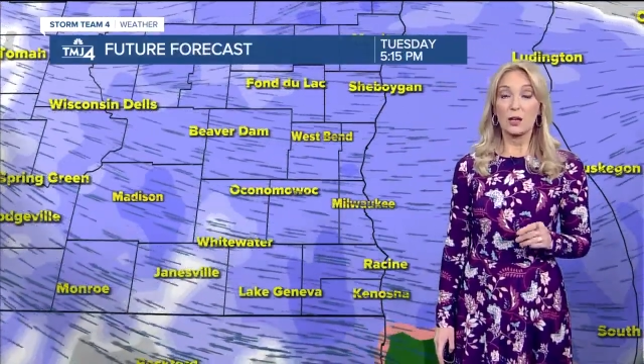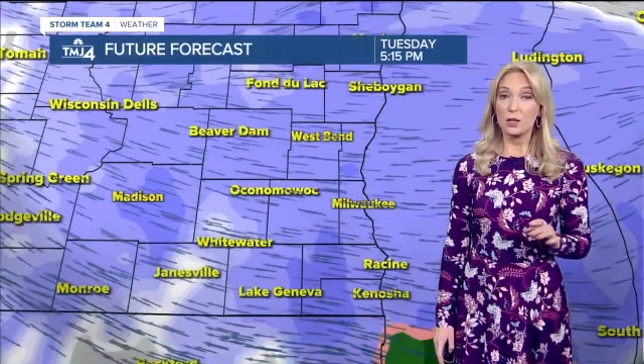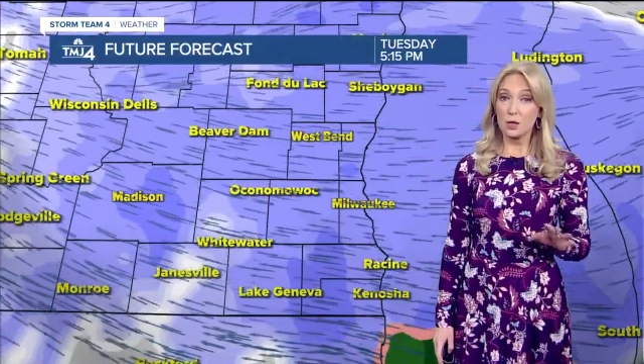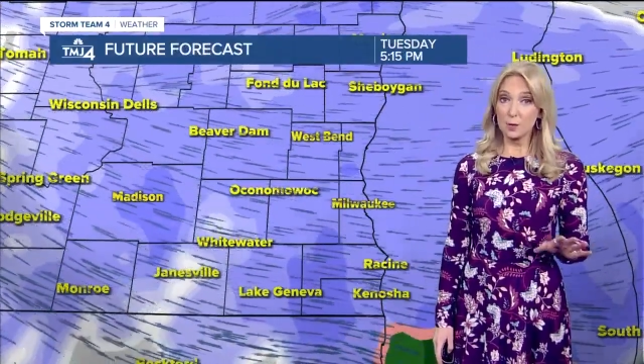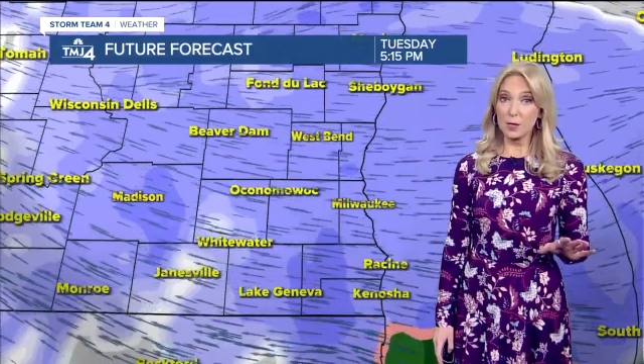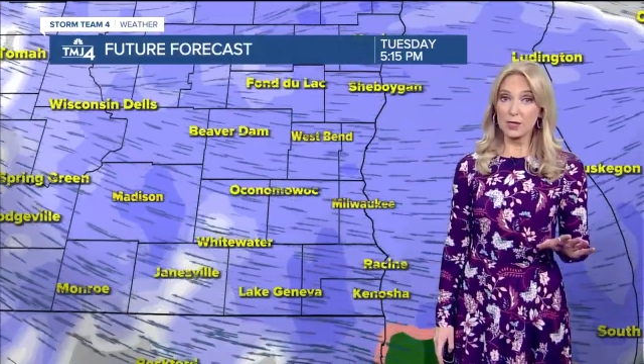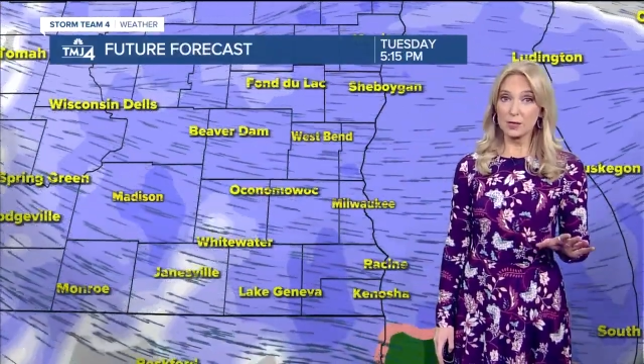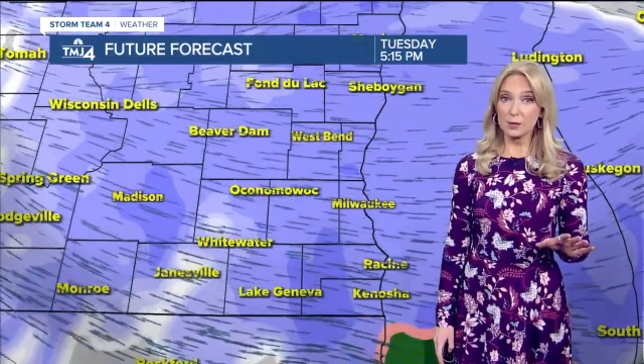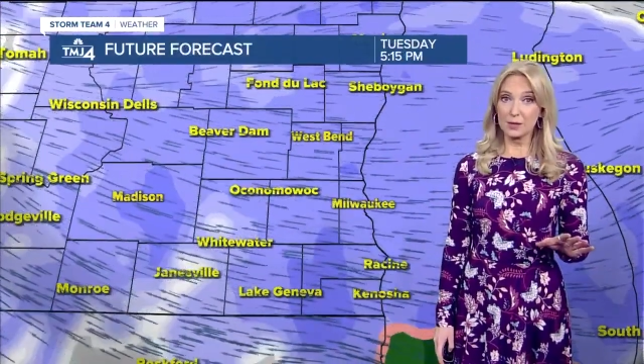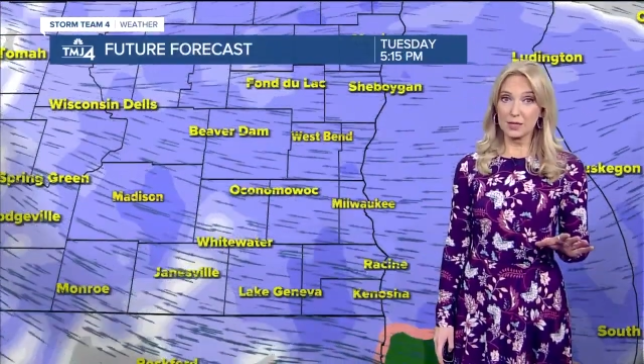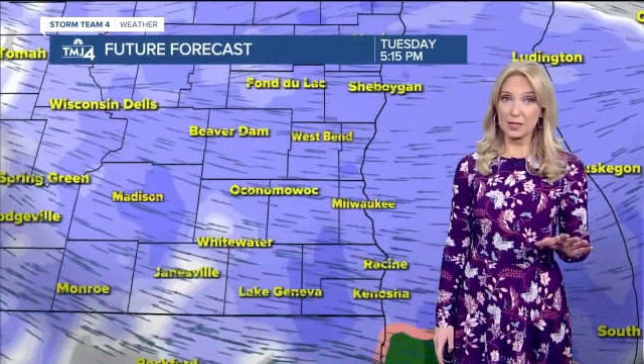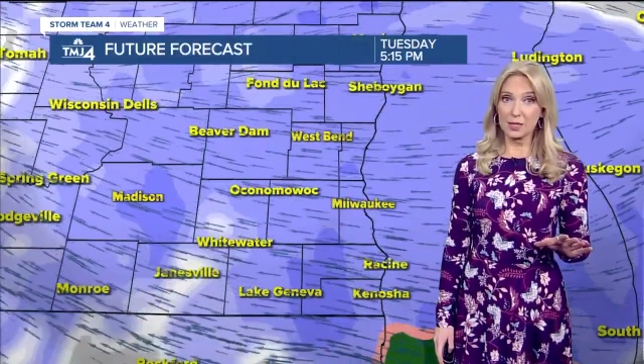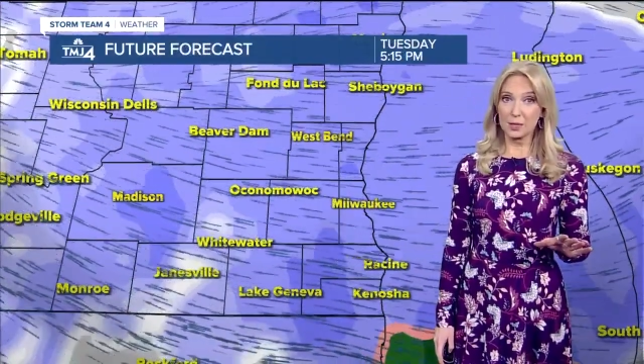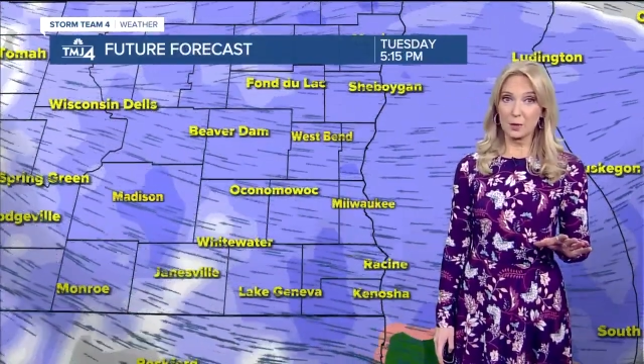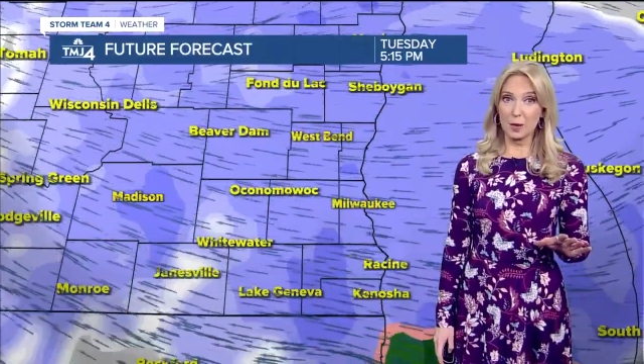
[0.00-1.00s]
Could be some
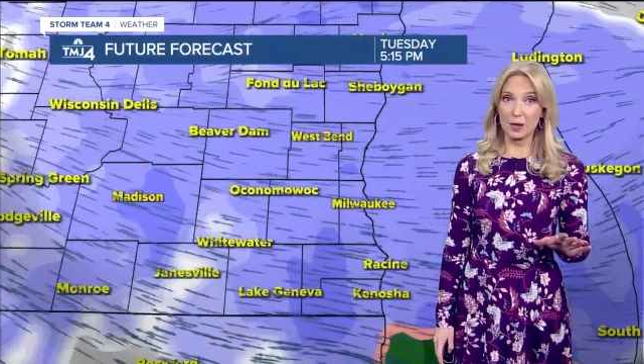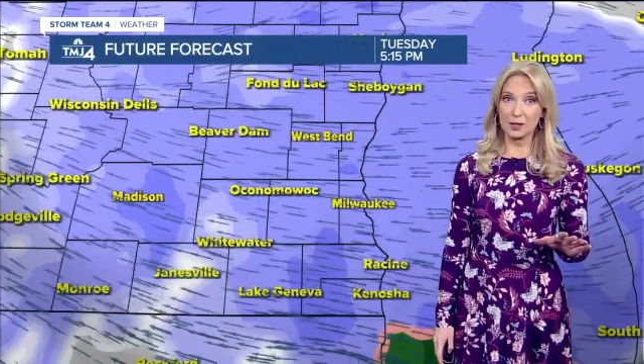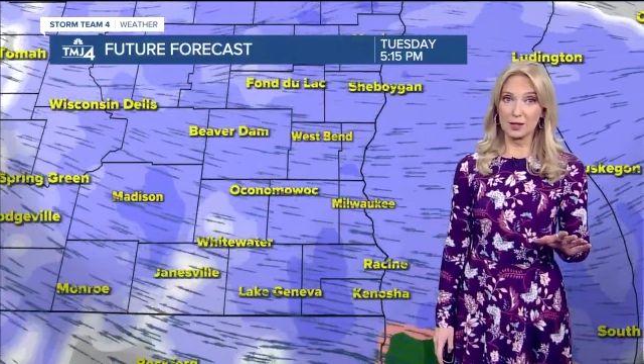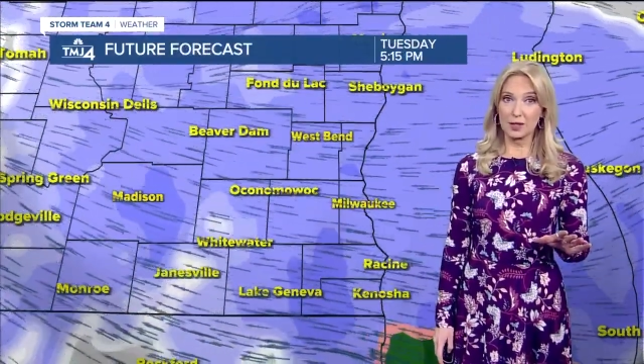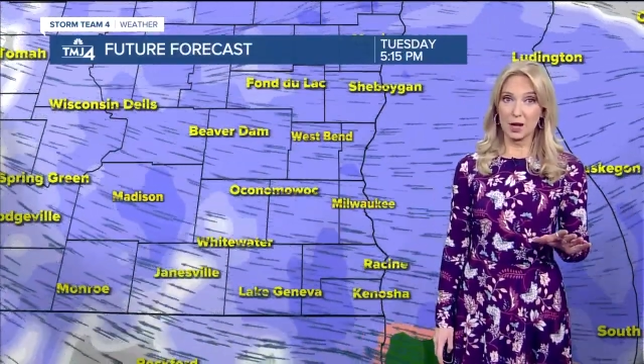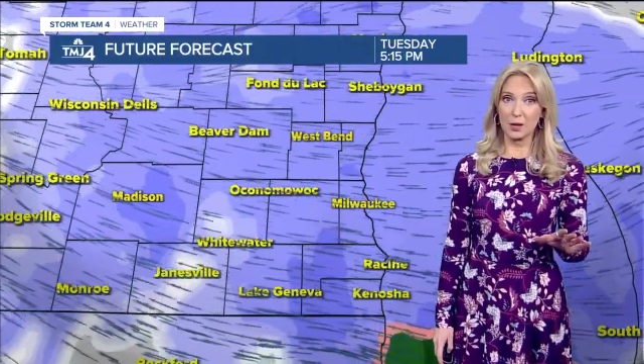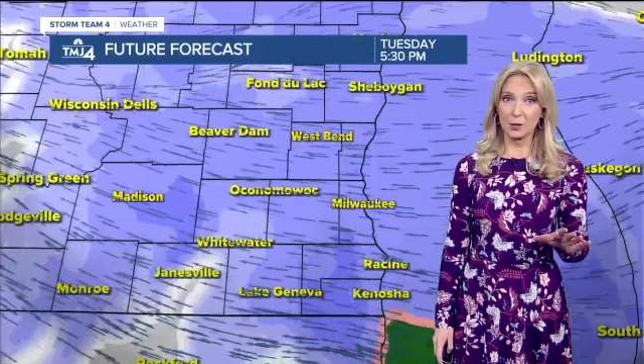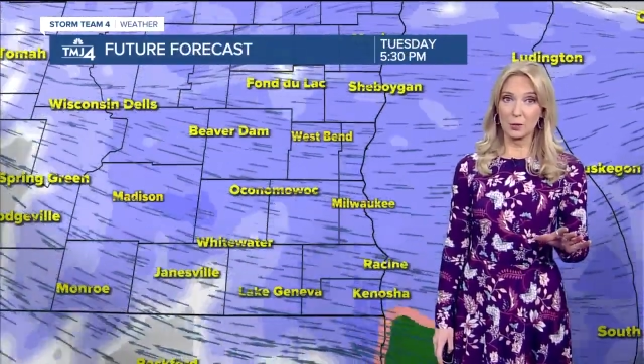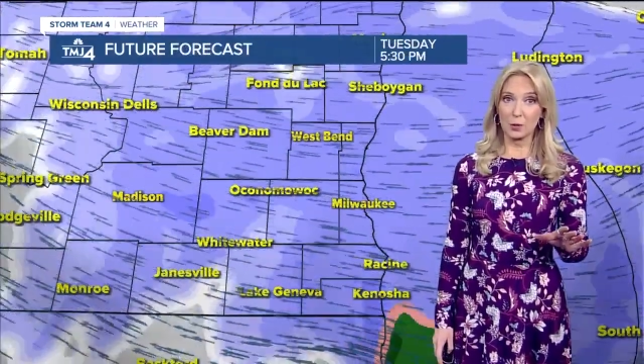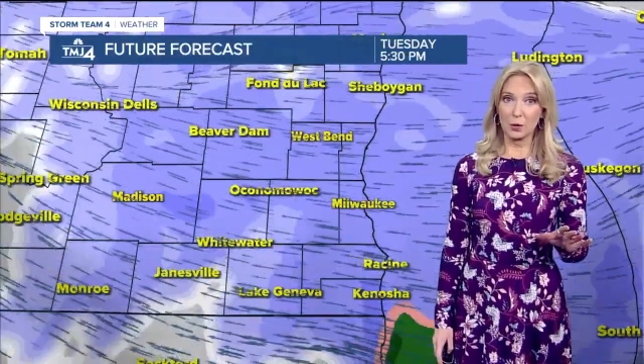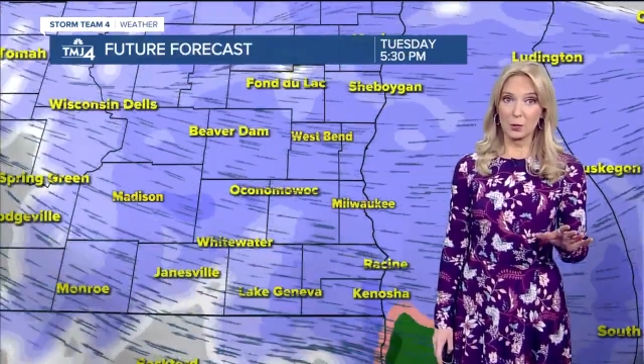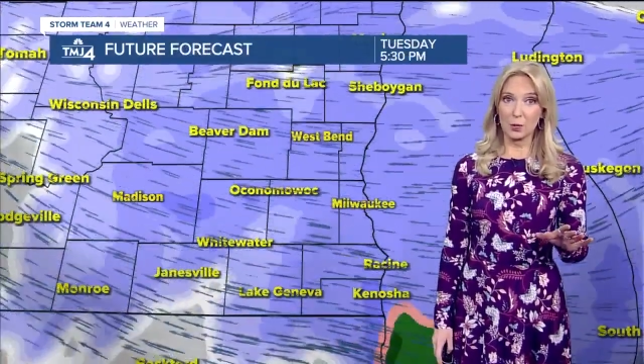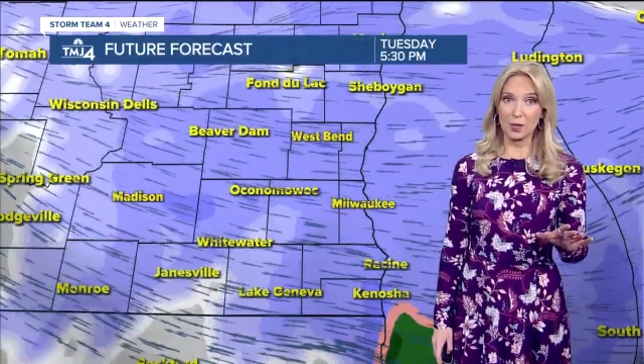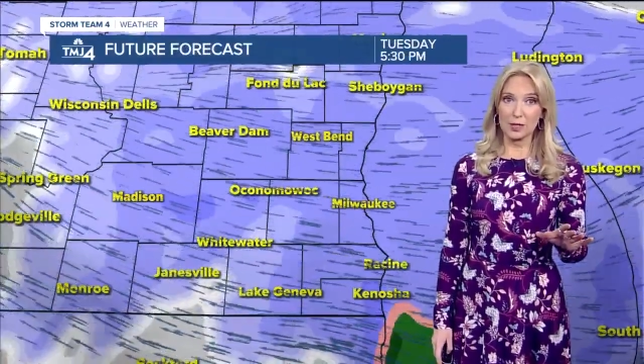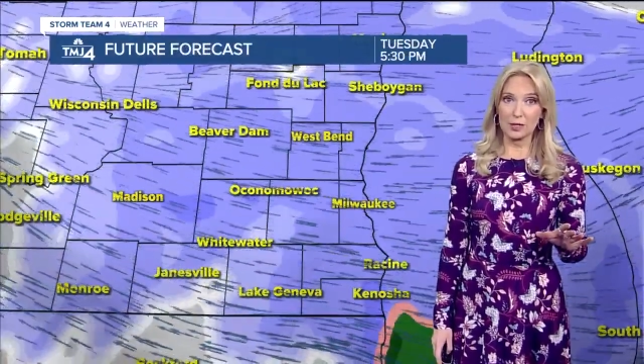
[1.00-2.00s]
slick spots on the
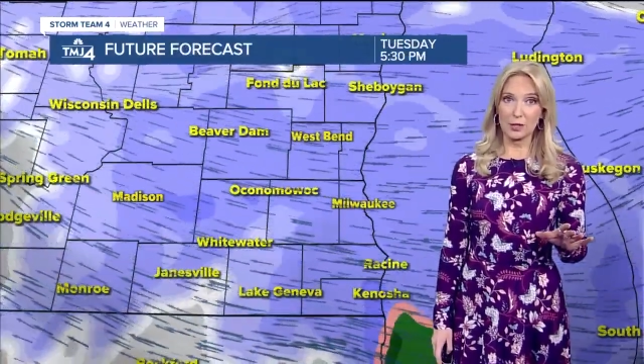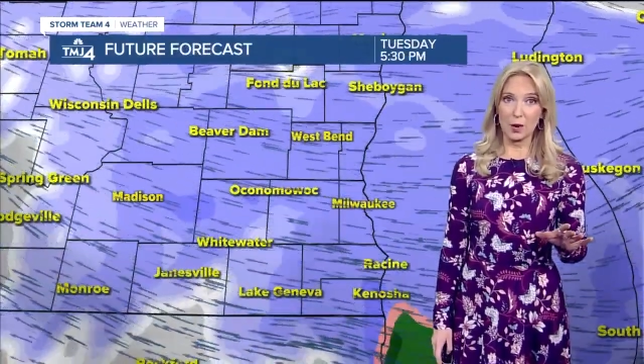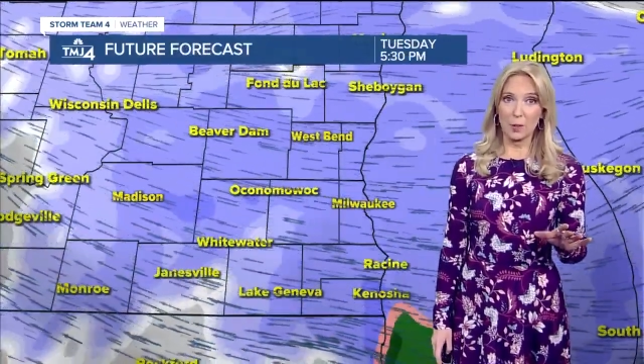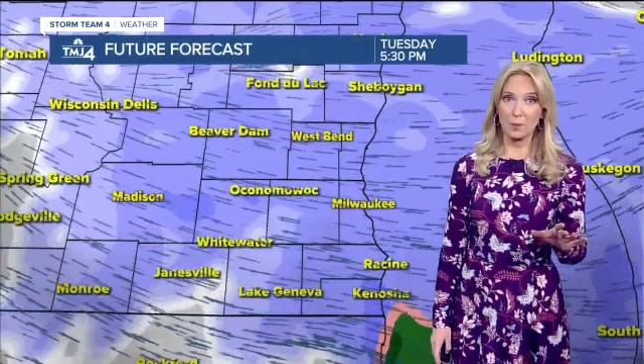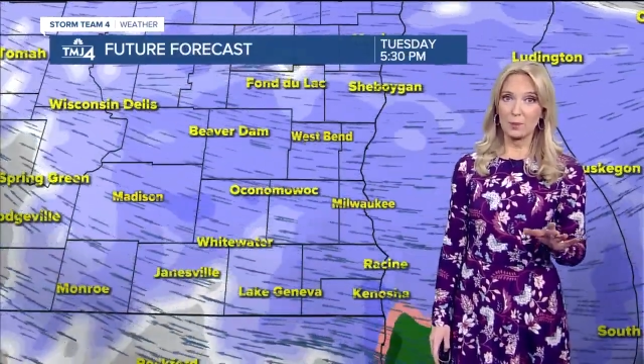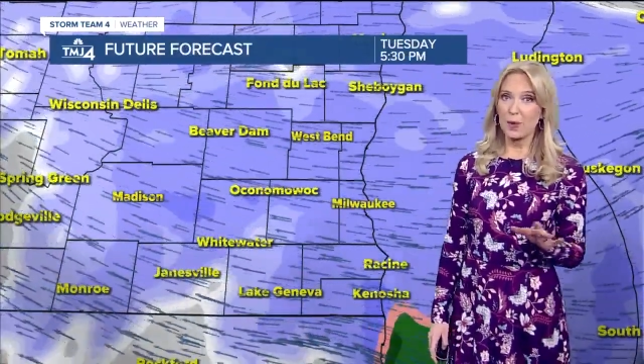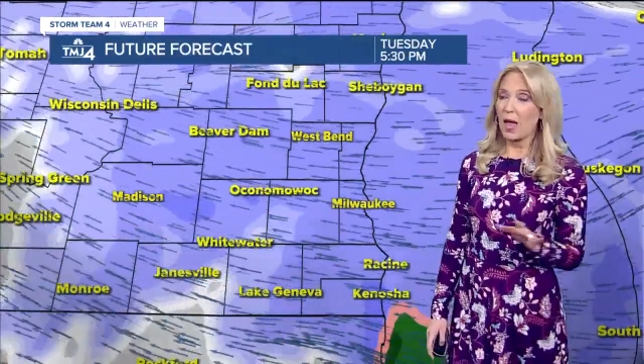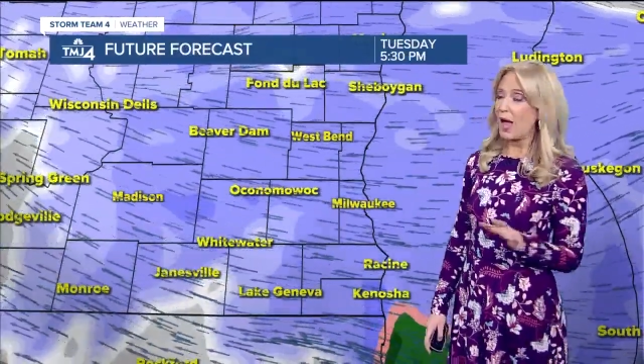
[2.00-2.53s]
roadways, though.